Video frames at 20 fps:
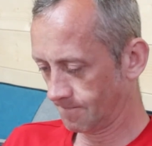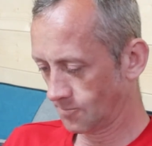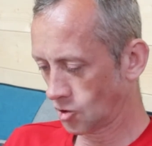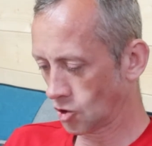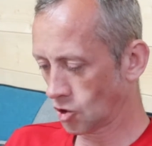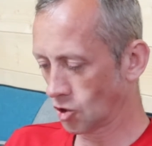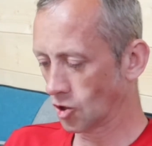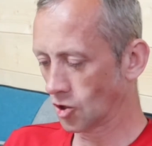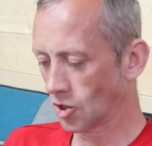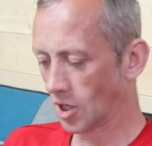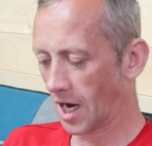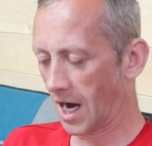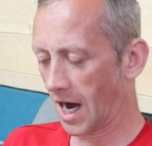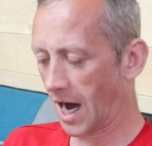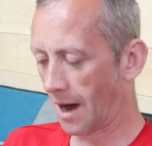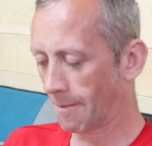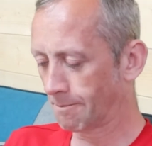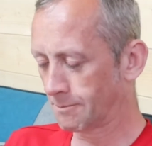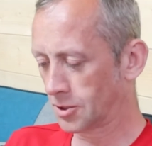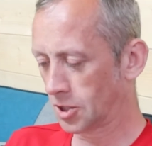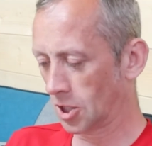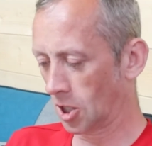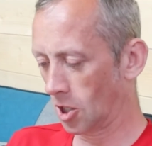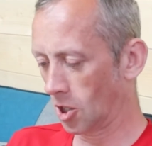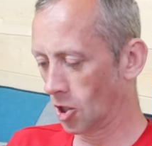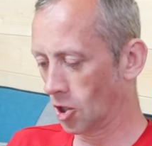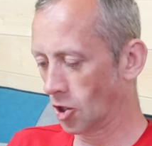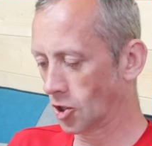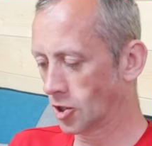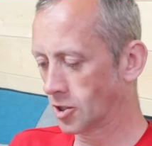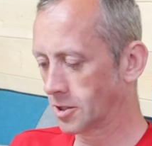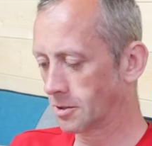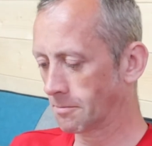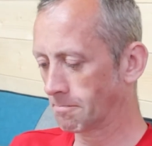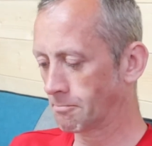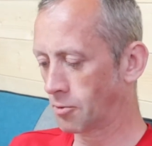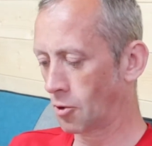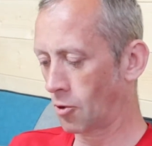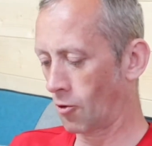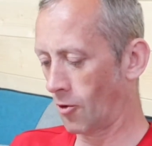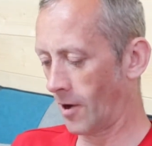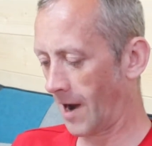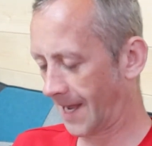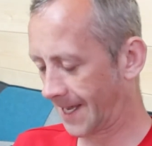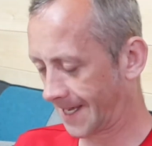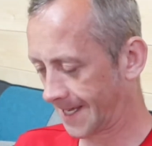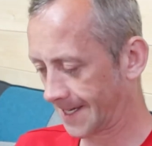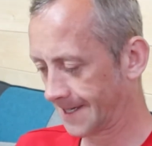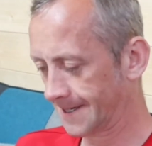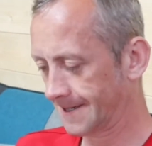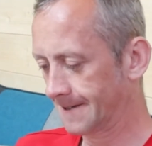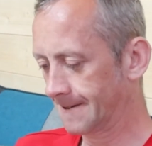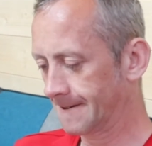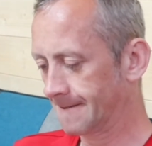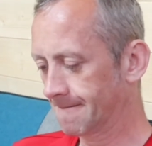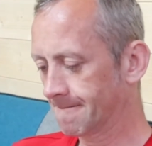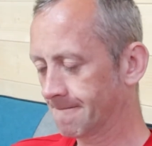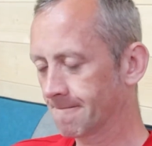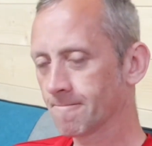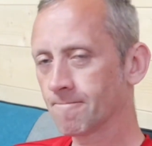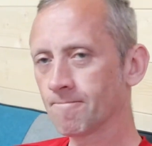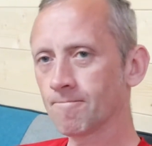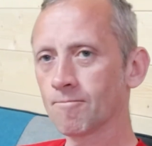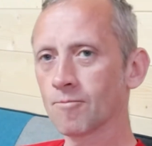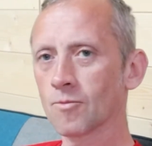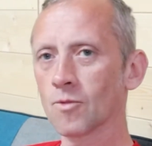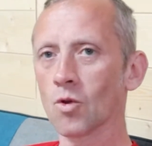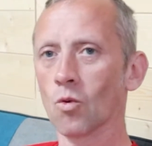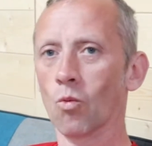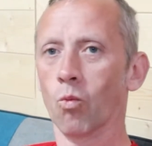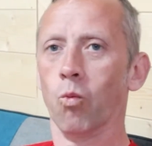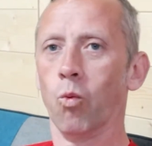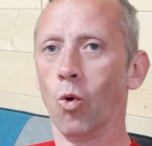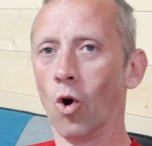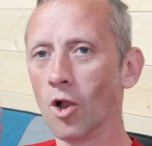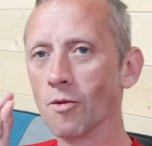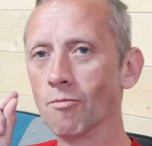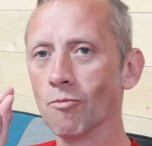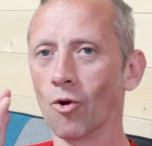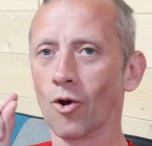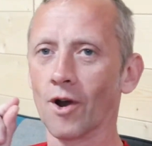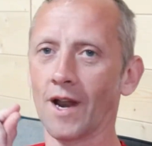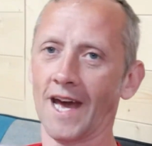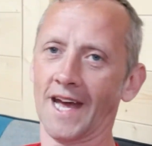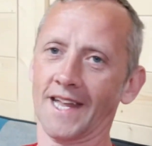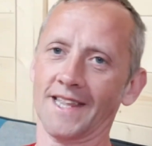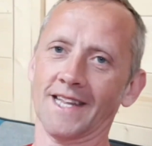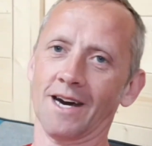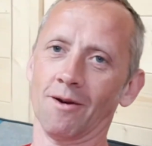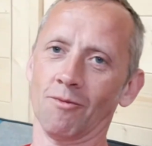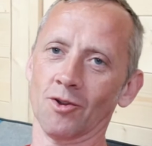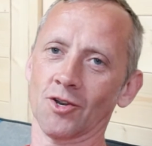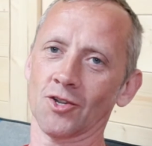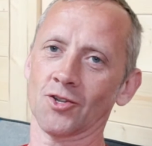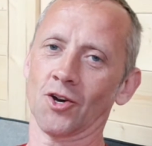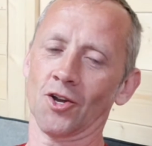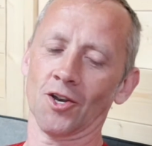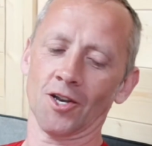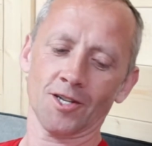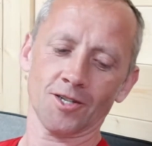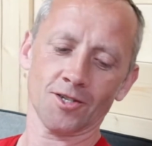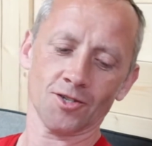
You absolute prick. One more hit and that would have done it.